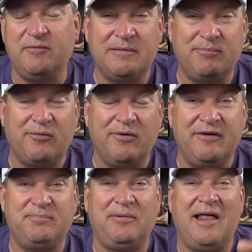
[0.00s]
and with the
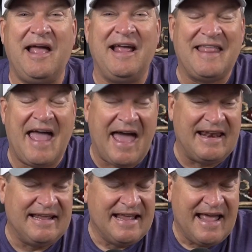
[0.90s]
boys playing
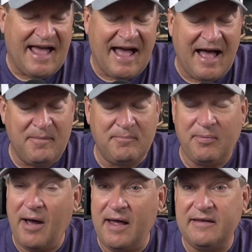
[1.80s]
that.
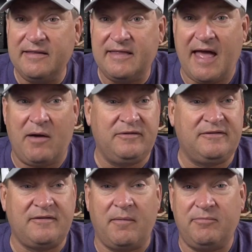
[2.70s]
But that was
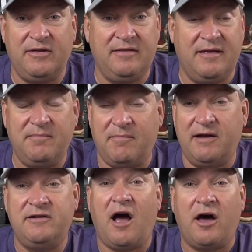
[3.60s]
something that my
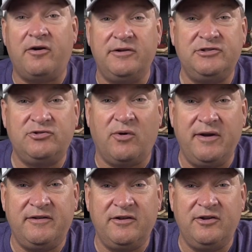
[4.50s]
daughter
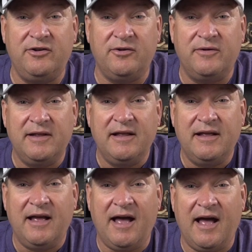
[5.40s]
enjoyed to do.
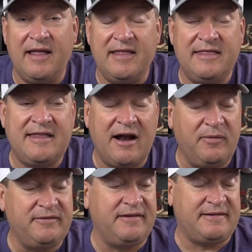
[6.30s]
There
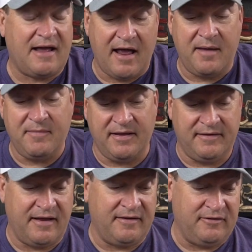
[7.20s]
was a time,
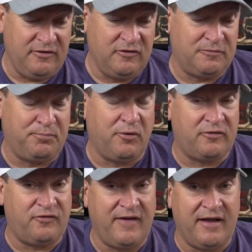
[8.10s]
and you
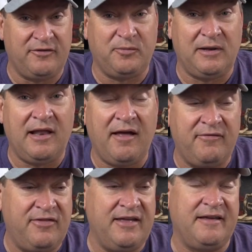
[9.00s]
sports fans will
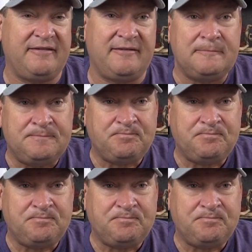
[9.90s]
love this.